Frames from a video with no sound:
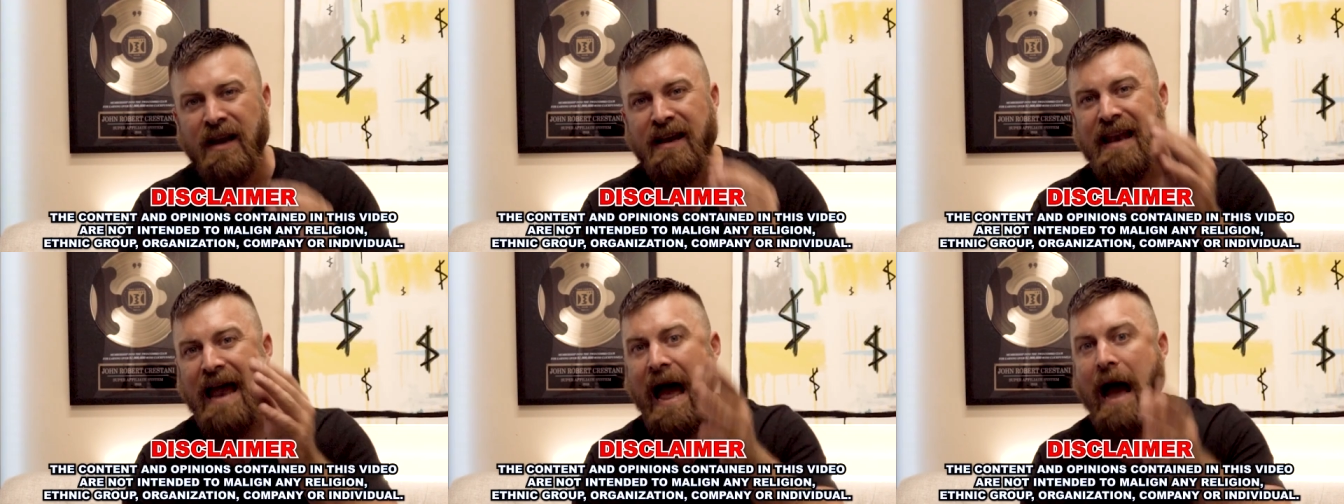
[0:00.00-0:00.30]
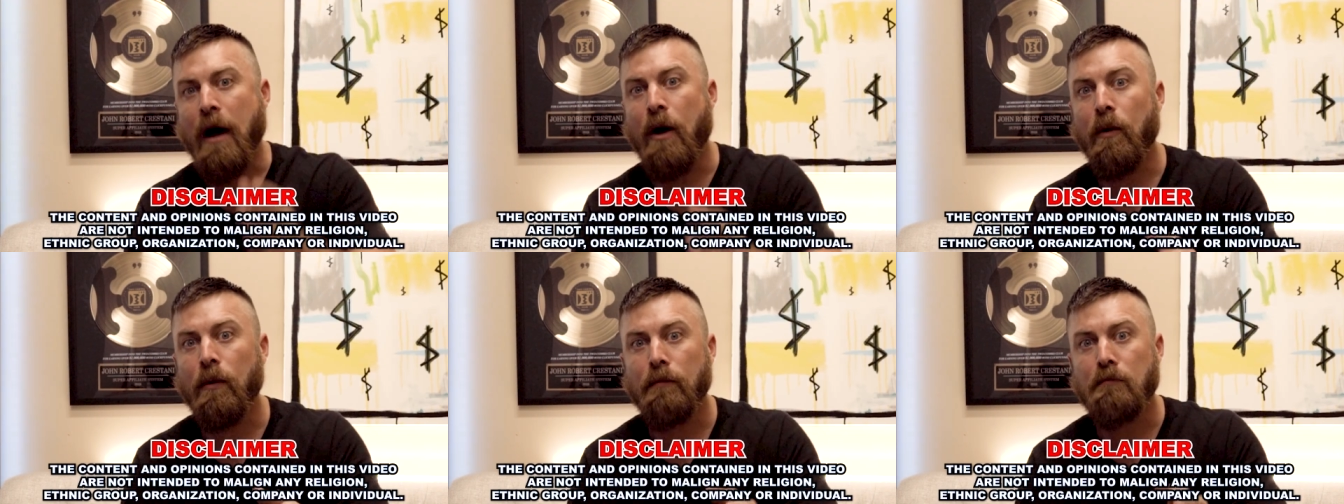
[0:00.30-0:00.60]

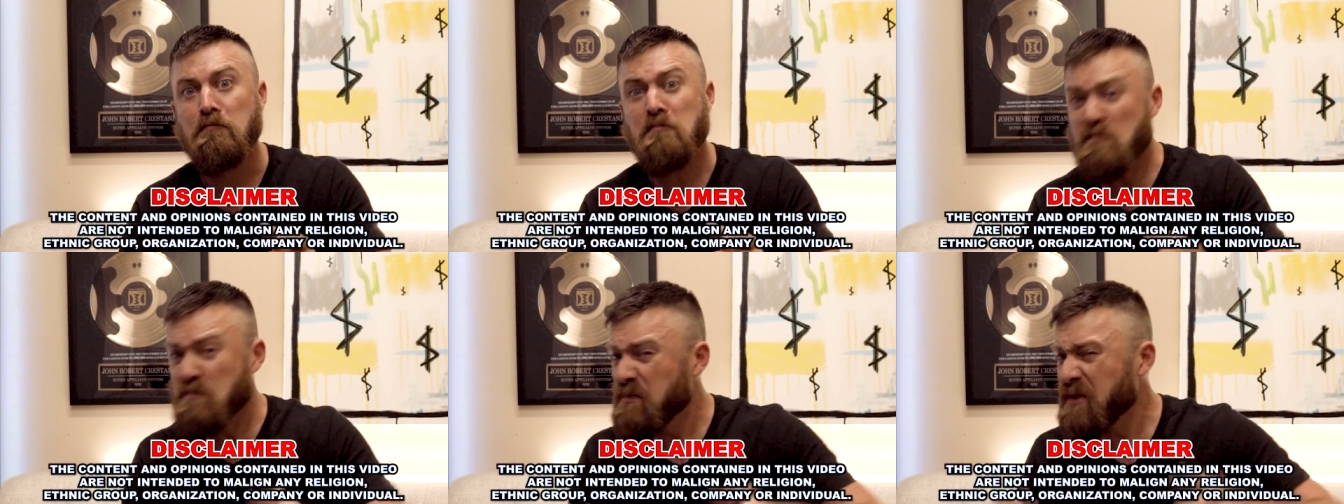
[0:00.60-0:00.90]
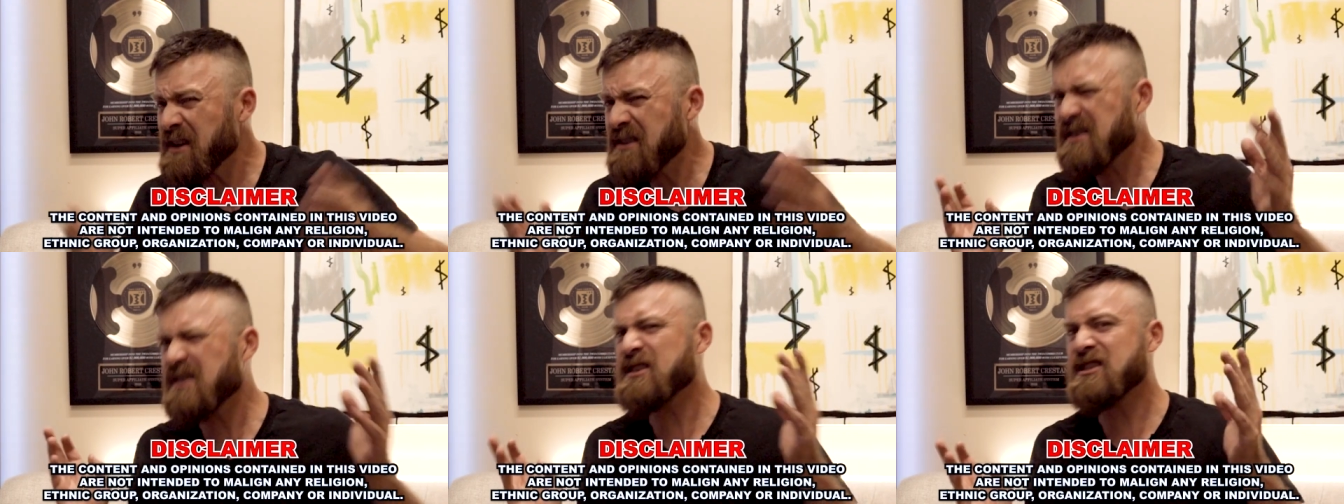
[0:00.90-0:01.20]
Now,
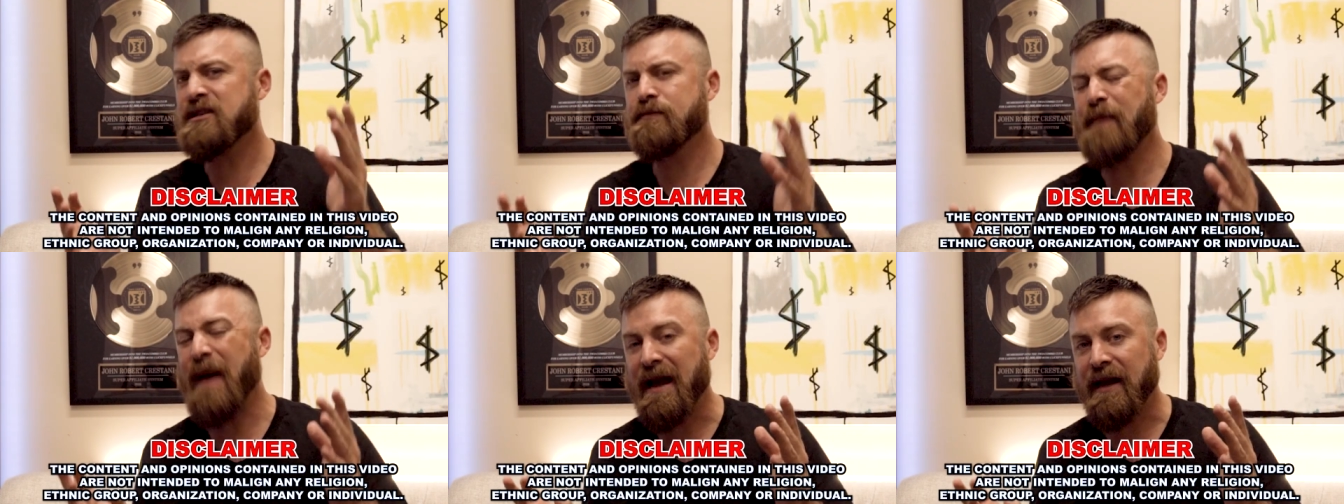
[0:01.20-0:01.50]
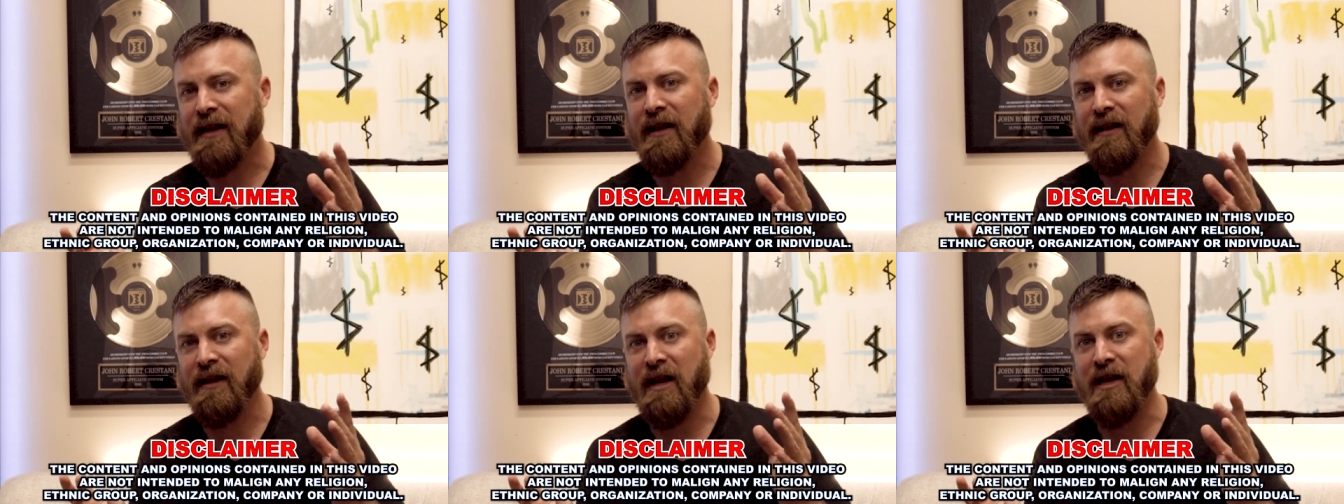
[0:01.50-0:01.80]
this is
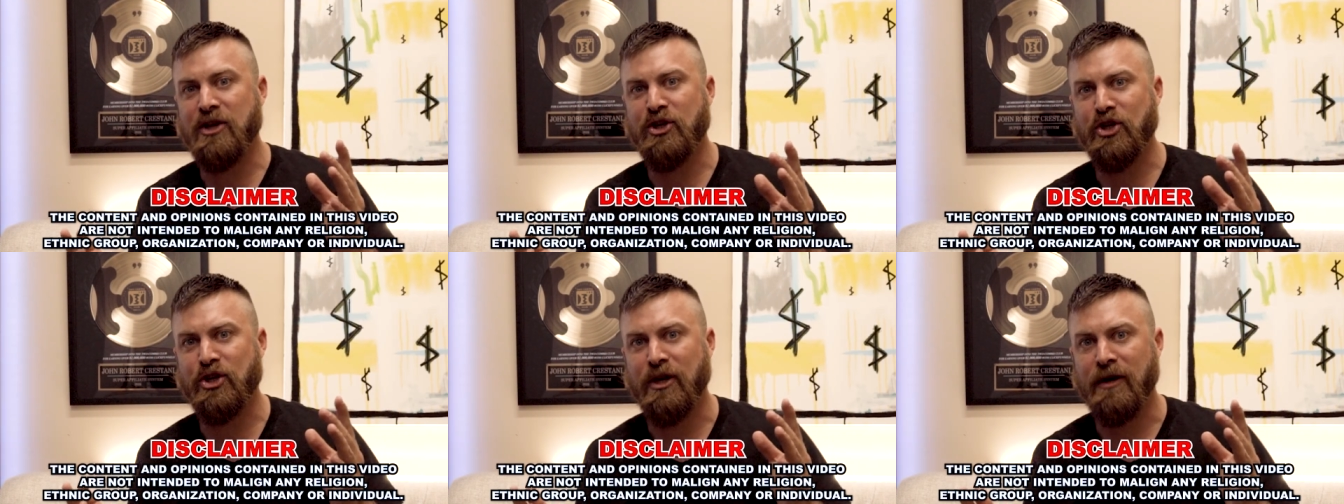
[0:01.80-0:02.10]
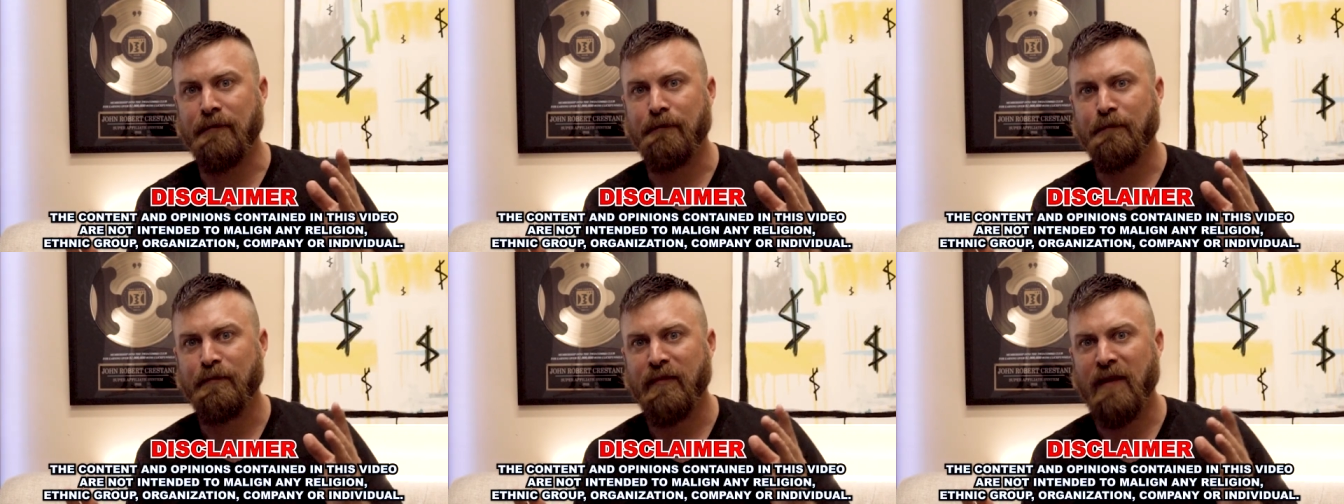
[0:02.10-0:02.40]
speculation.
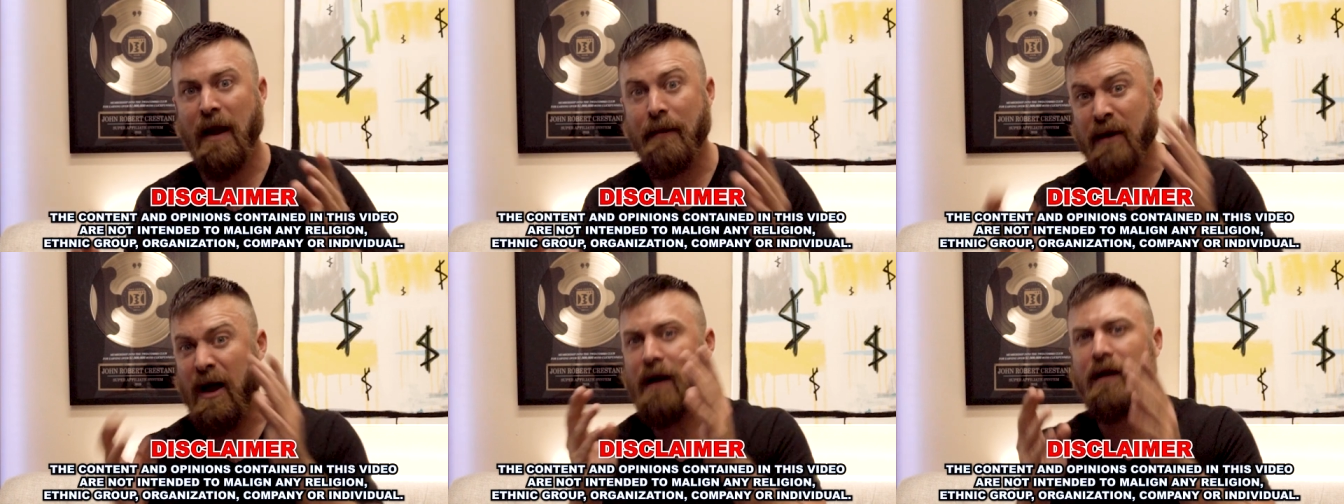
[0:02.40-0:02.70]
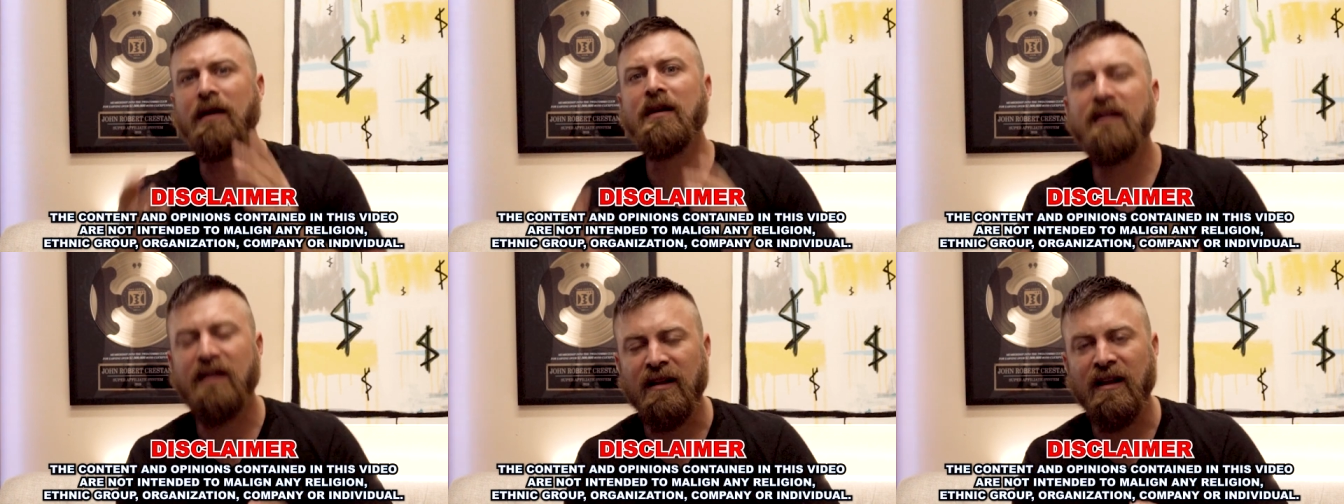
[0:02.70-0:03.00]
I'm
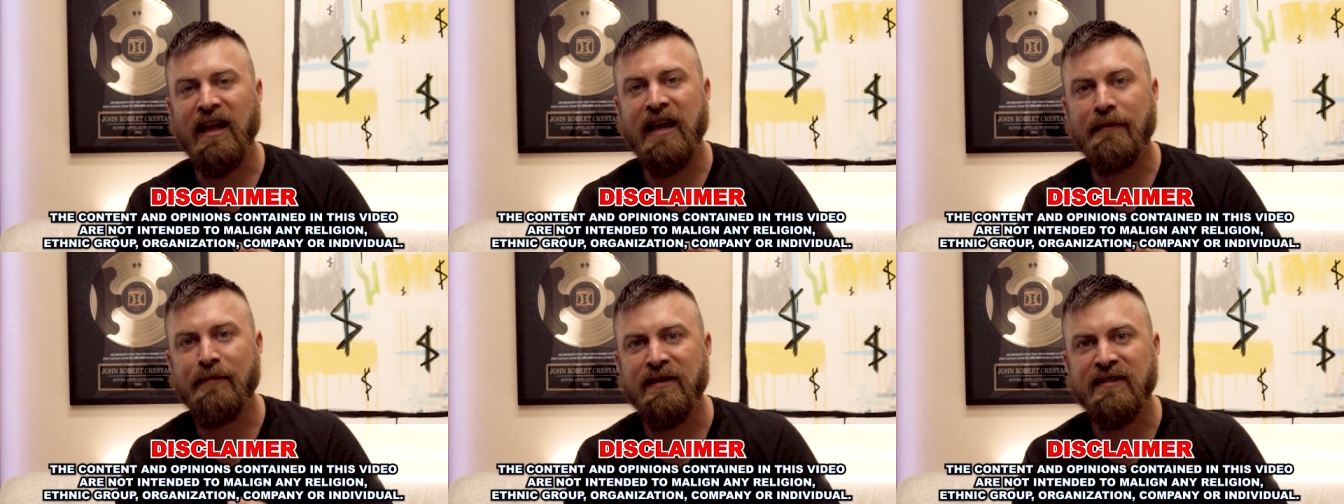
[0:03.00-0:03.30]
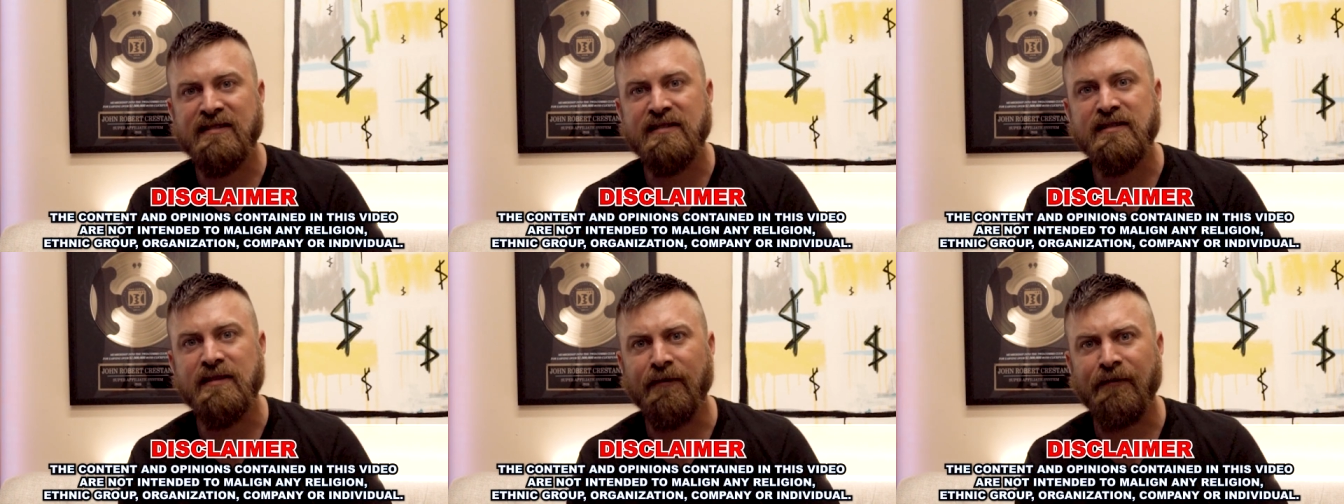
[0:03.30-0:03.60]
not gonna claim
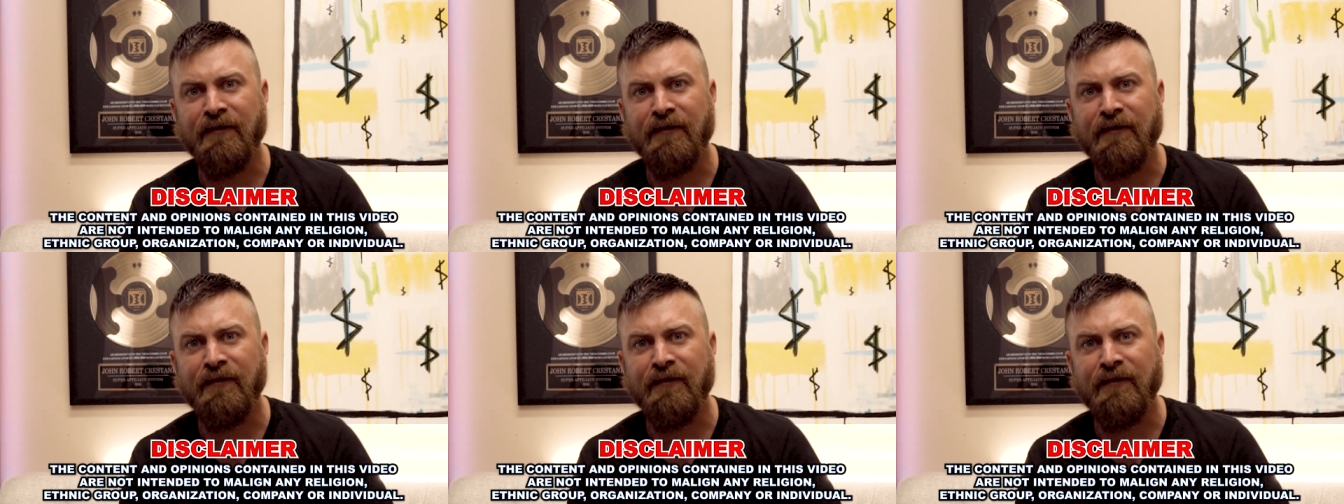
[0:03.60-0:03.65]
this is a